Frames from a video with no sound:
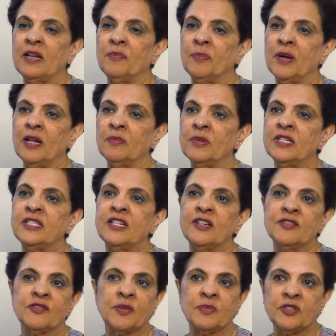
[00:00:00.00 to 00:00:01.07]

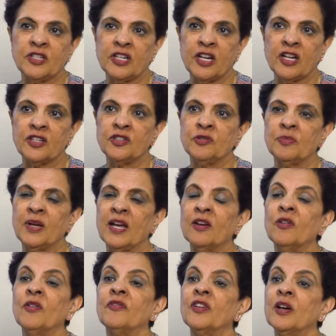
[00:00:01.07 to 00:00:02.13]
parliamentarians from Trinidad and
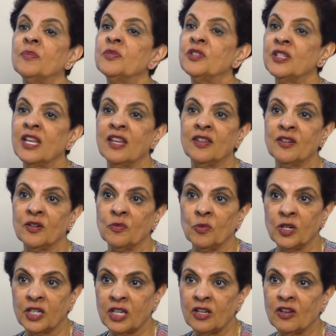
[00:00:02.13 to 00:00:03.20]
Tobago have come together and
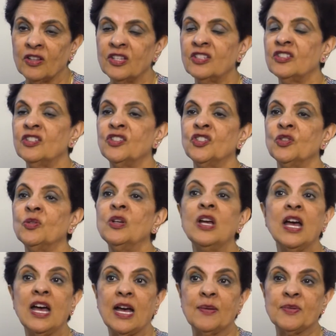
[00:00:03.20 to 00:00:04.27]
working on this issue.
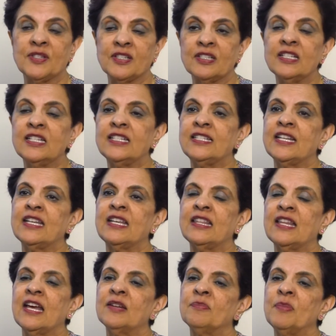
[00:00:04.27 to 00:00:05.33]
I'm certainly taking
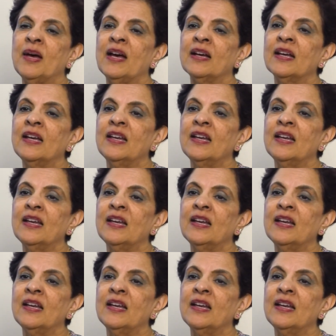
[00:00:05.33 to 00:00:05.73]
that back.